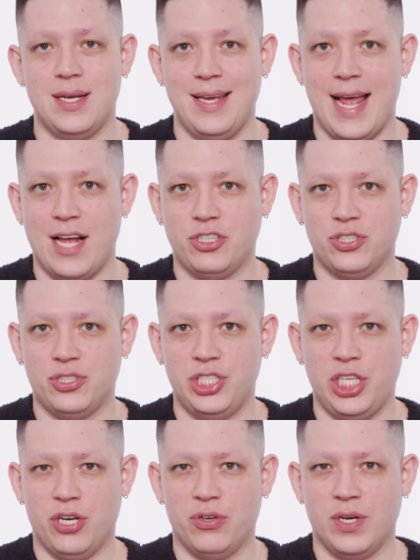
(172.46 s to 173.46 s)
Natural
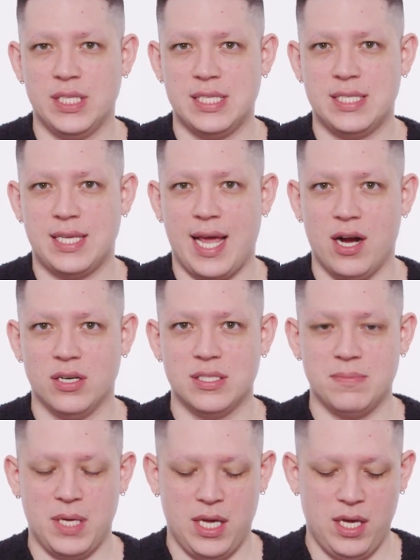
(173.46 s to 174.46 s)
deodorant
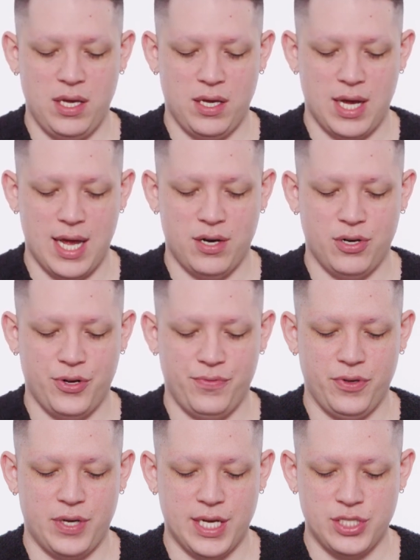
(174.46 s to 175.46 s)
scares me. I don't know
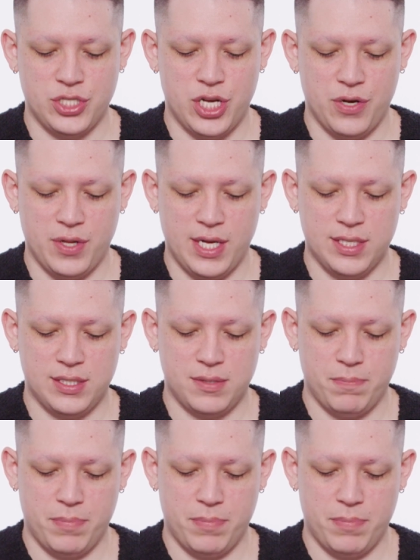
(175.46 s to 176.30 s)
if you guys know this,